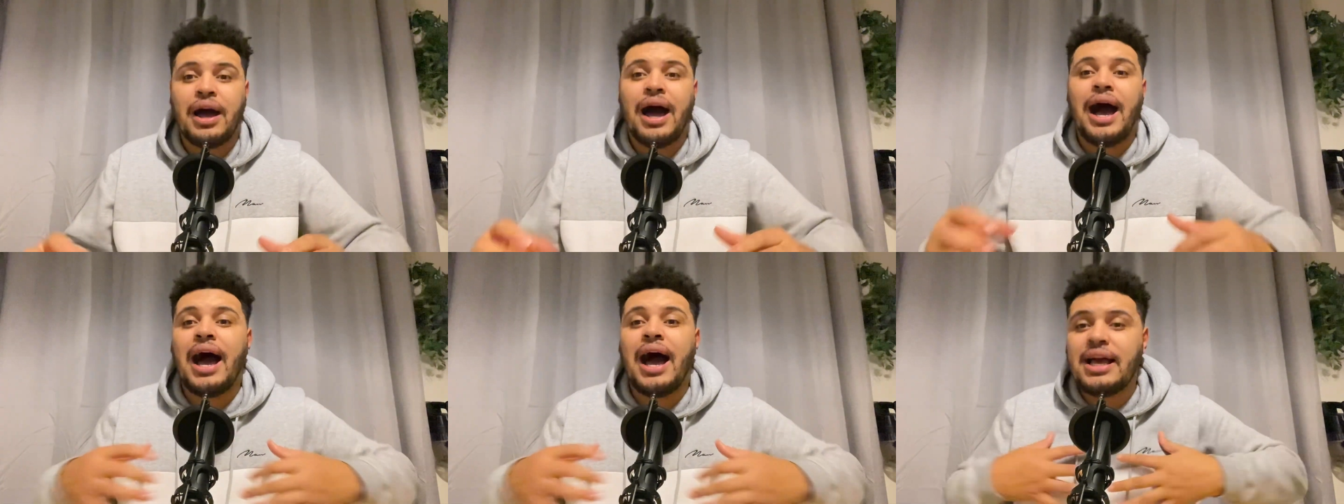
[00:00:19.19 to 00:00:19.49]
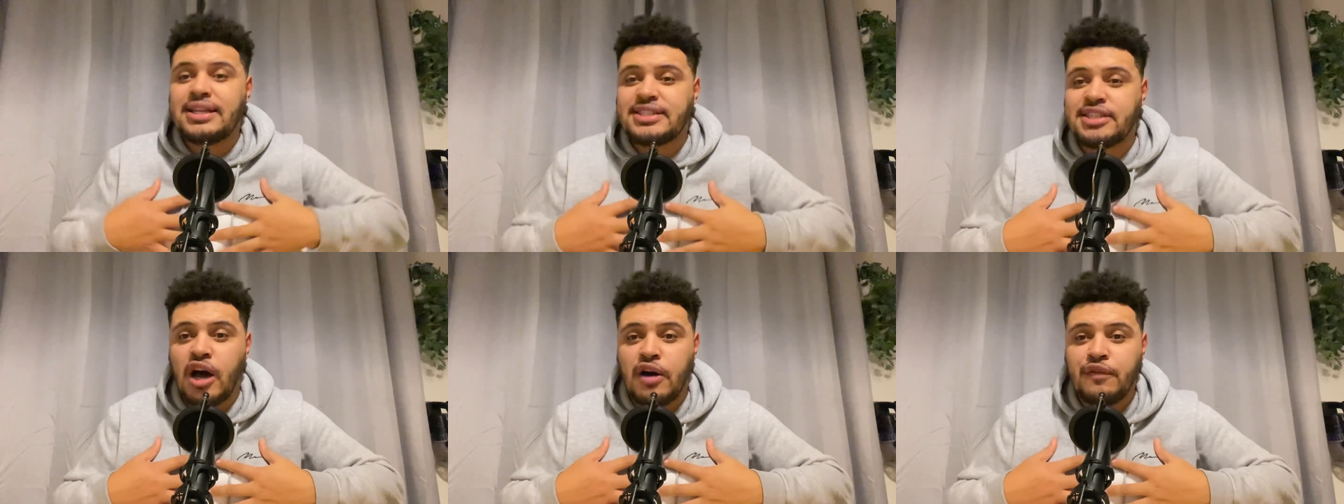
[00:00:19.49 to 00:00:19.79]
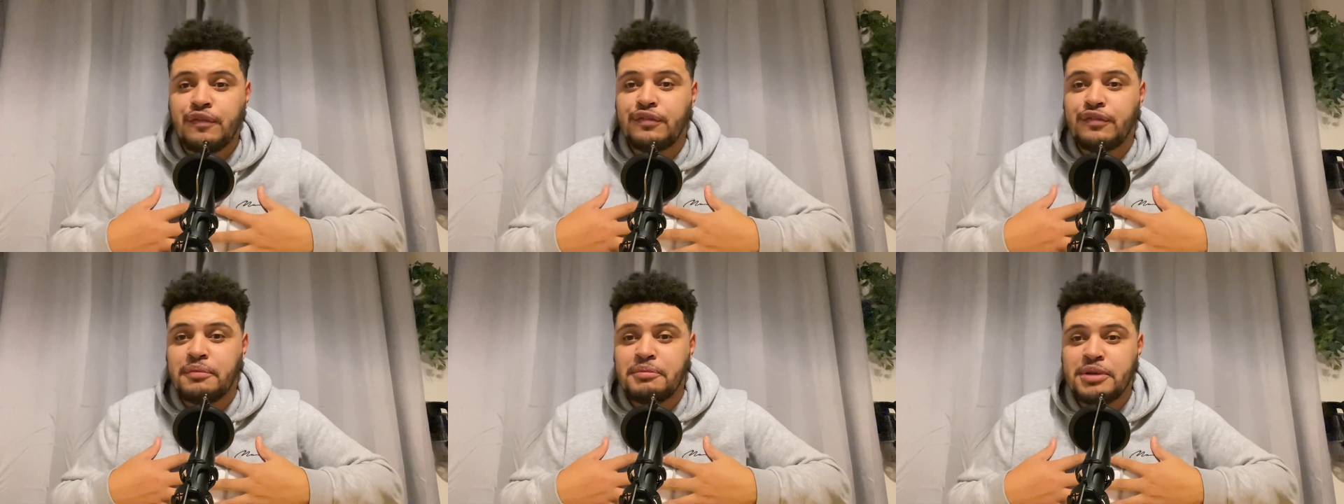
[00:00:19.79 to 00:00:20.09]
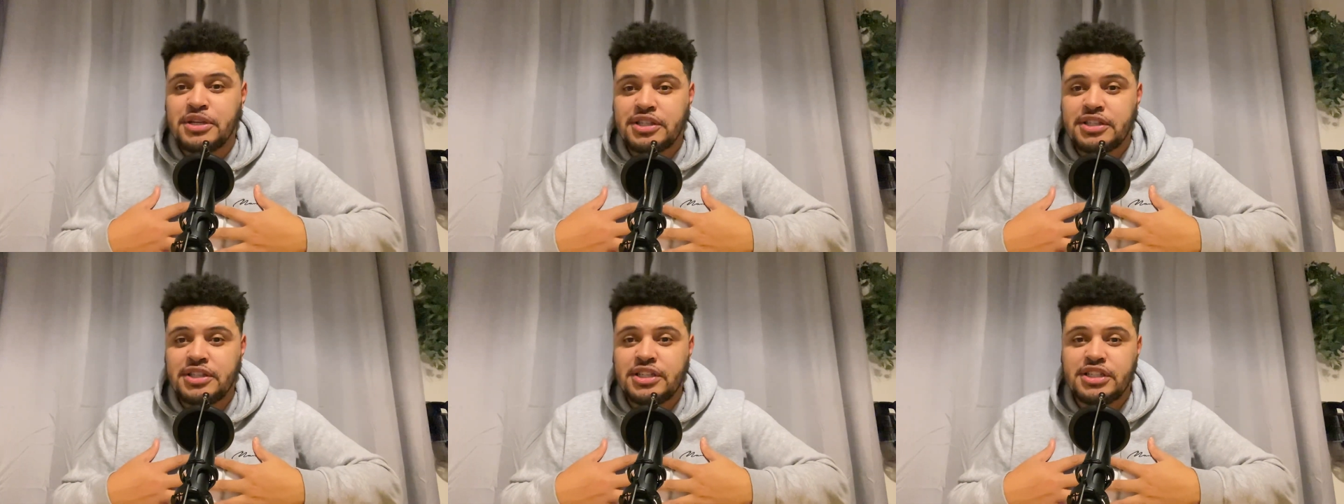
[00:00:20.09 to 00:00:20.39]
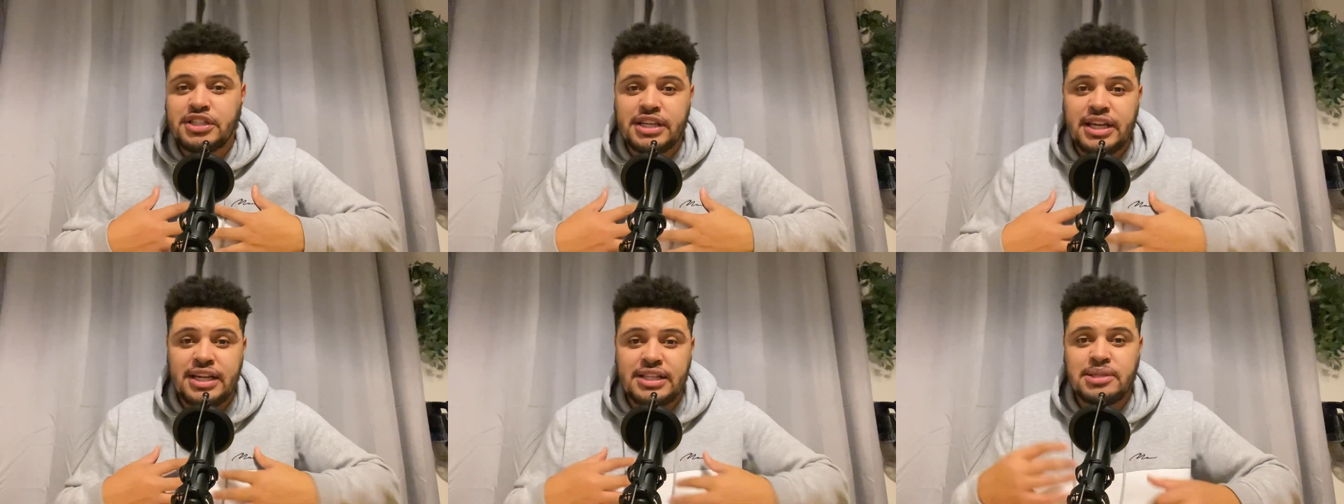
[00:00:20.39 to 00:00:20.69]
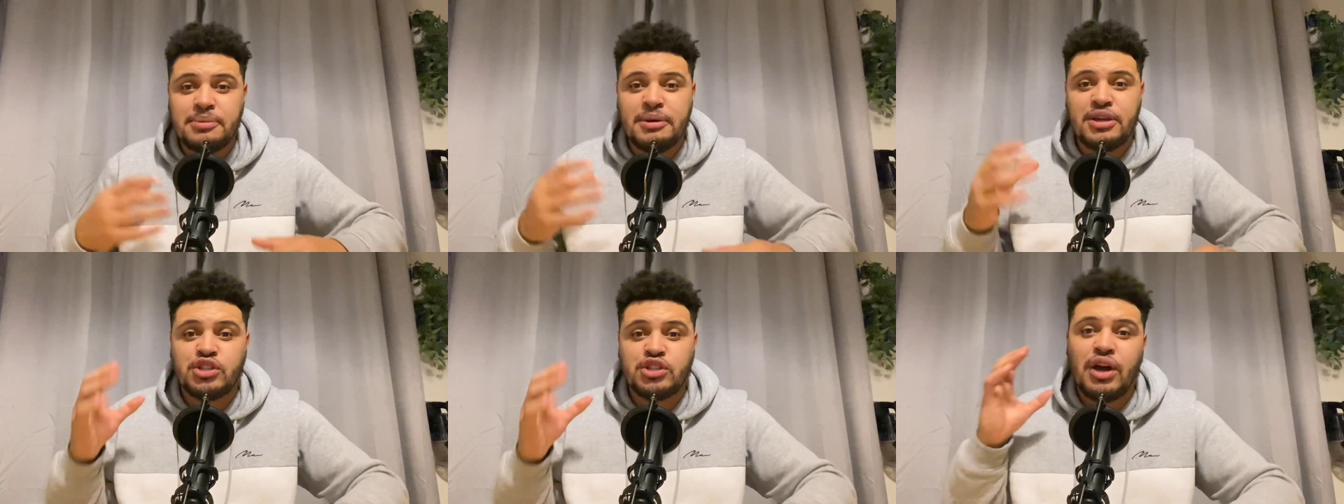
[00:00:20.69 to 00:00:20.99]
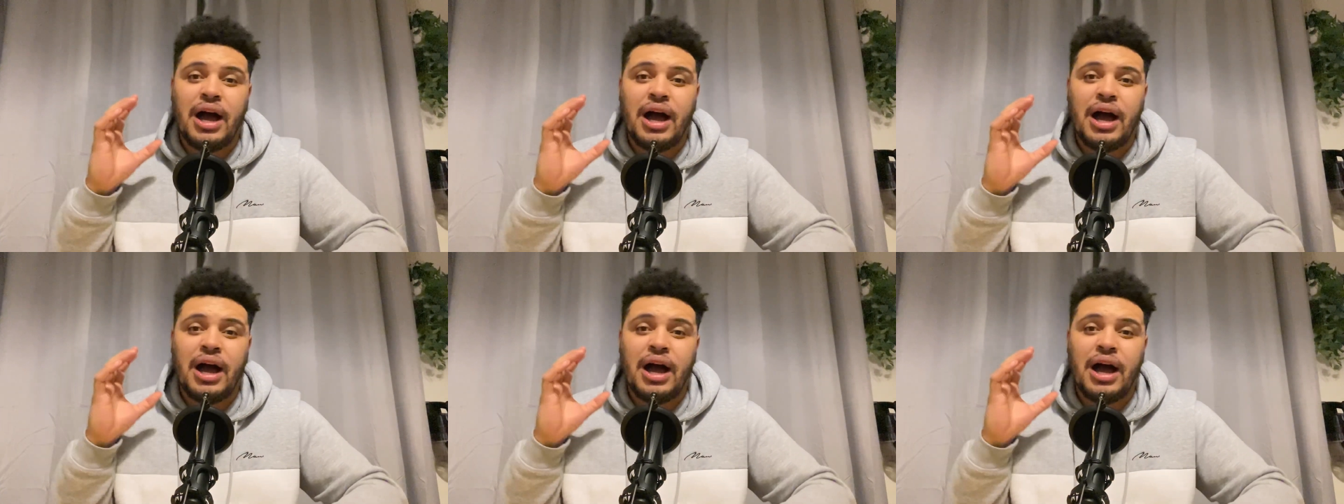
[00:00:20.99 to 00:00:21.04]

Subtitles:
I set off with a mission this year to make sure